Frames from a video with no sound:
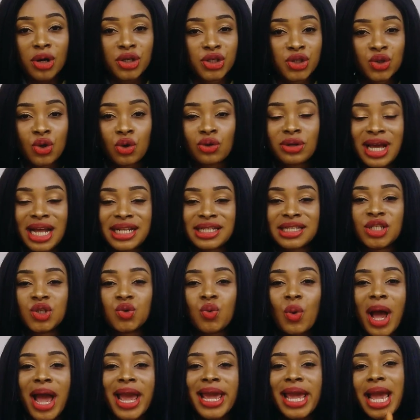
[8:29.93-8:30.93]
So that is
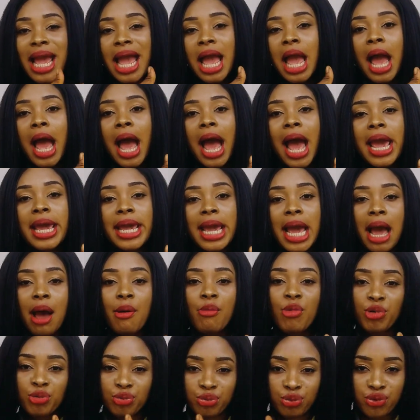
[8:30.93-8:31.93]
why I
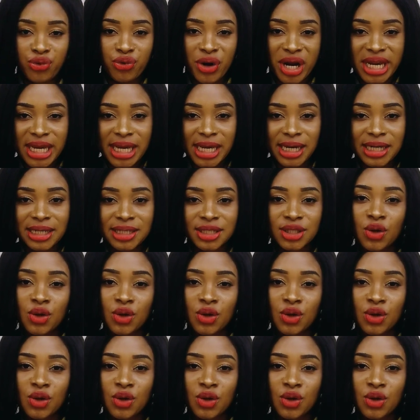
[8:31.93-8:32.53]
am breaking it.